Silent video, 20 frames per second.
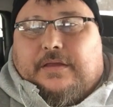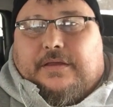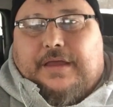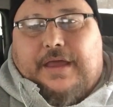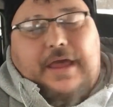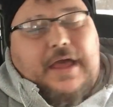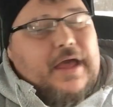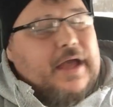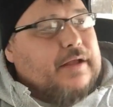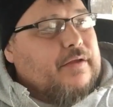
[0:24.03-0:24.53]

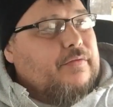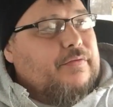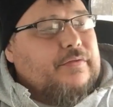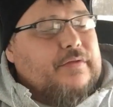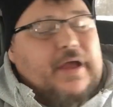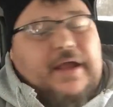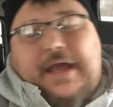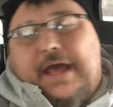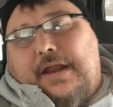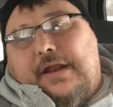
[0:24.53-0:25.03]
Yeah,
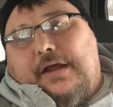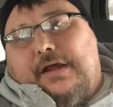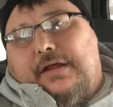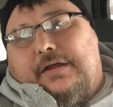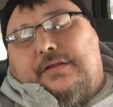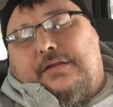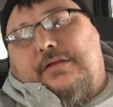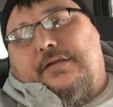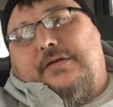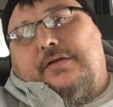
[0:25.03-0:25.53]
I got
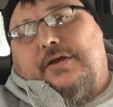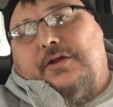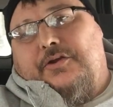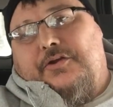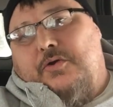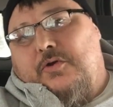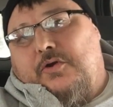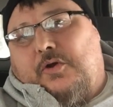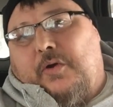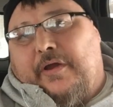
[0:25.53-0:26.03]
to gonna
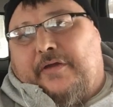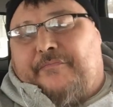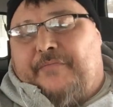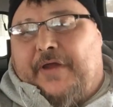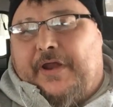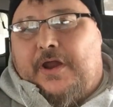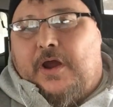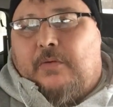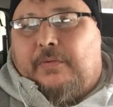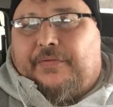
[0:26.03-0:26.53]
do a quick
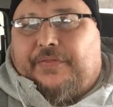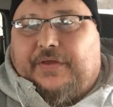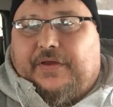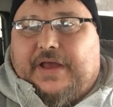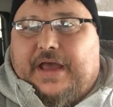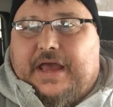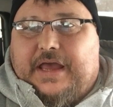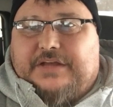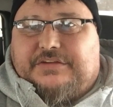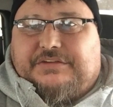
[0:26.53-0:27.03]
video with you
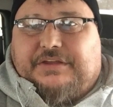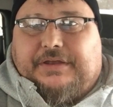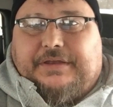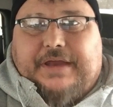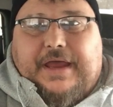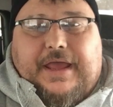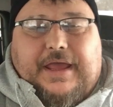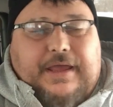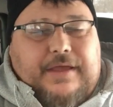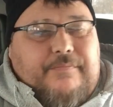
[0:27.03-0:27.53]
guys
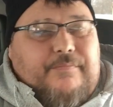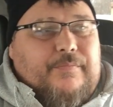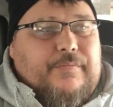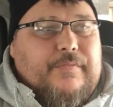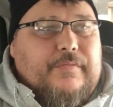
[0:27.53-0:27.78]
today.